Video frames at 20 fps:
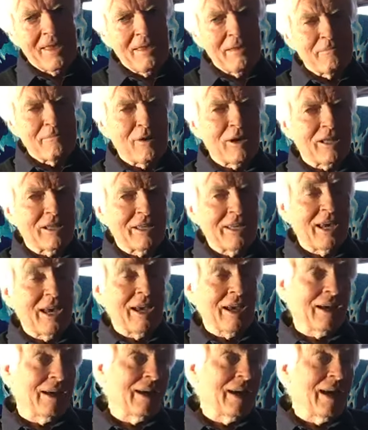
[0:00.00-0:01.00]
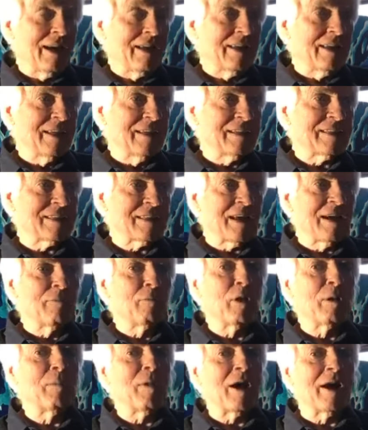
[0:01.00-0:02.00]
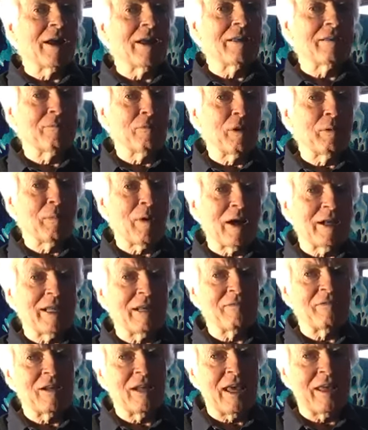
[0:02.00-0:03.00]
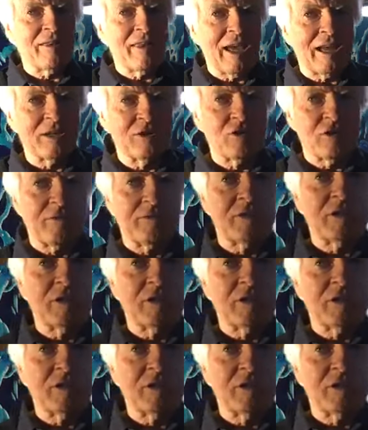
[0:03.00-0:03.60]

Well, yeah, we might even let that drift